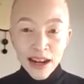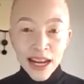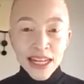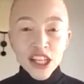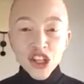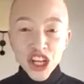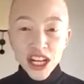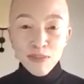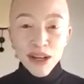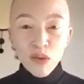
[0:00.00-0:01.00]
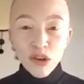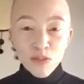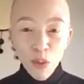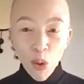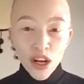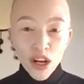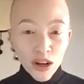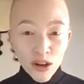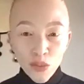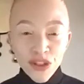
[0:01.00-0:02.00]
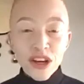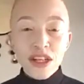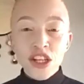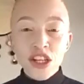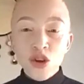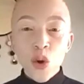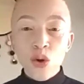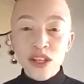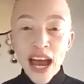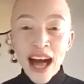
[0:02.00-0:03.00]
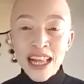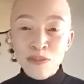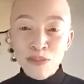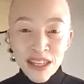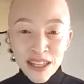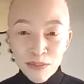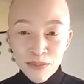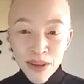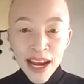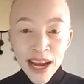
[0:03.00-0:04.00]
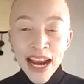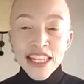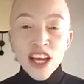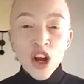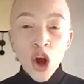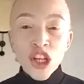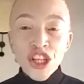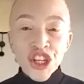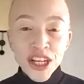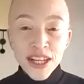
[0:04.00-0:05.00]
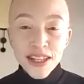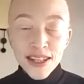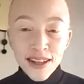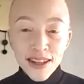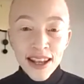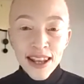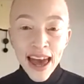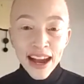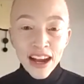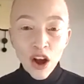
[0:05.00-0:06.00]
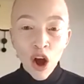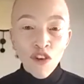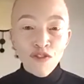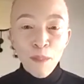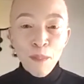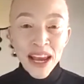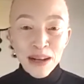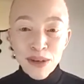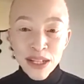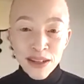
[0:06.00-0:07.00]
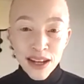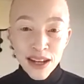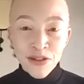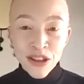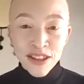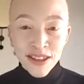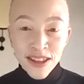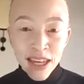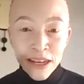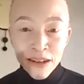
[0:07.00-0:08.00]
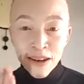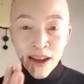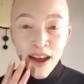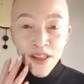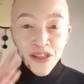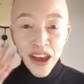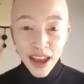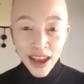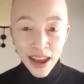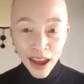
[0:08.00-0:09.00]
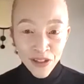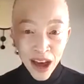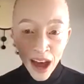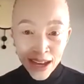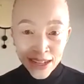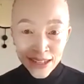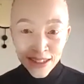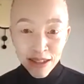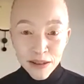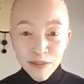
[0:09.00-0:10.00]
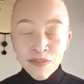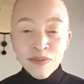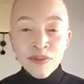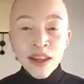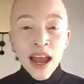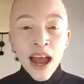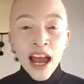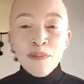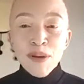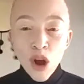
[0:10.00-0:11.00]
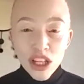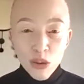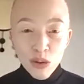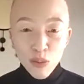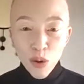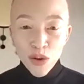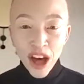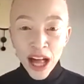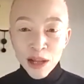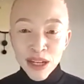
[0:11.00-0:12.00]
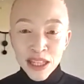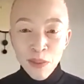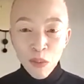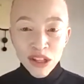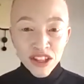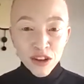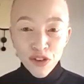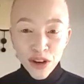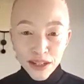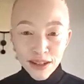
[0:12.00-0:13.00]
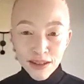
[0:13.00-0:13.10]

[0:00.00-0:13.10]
Ladies and gentlemen, I was born with a condition called albinism. It is a congenital lack of pigment in the skin, the hair, and the eyes. And because I was born with albinism, I was different.